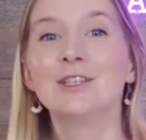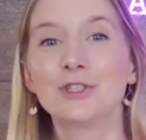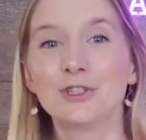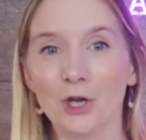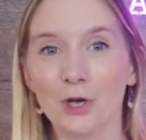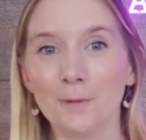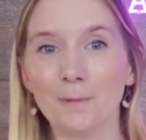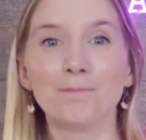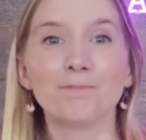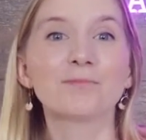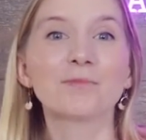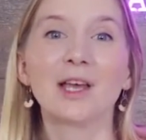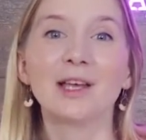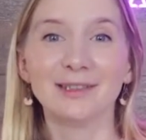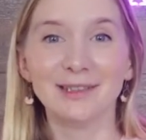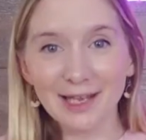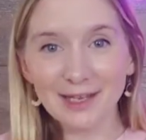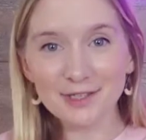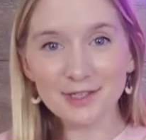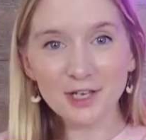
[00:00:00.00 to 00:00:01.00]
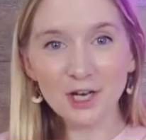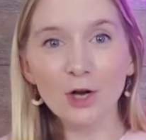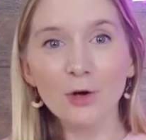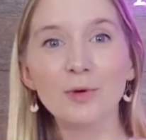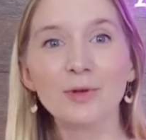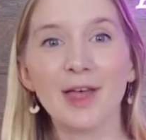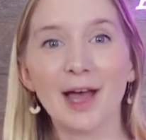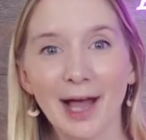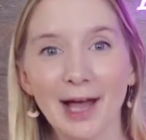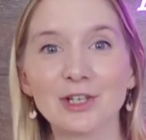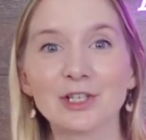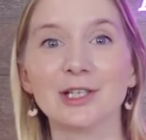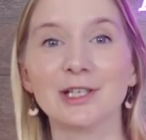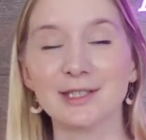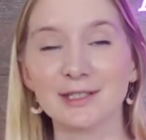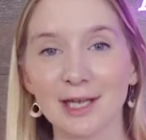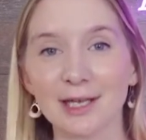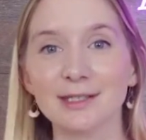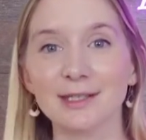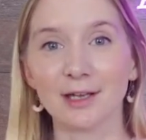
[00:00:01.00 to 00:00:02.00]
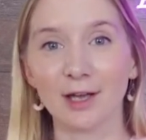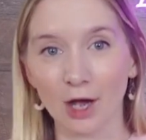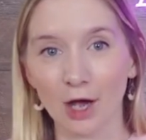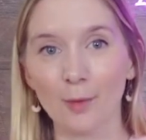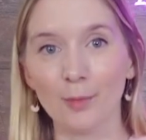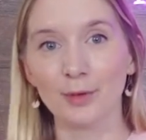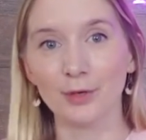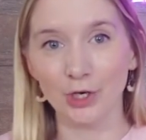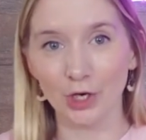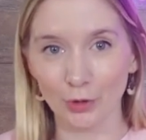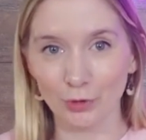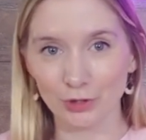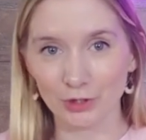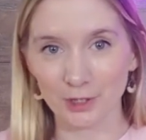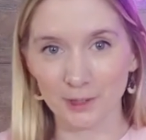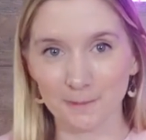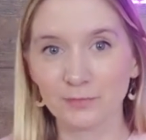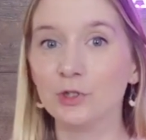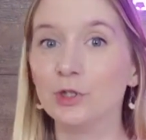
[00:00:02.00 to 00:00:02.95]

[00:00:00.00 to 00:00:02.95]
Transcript: So let's start with actually setting up Notion.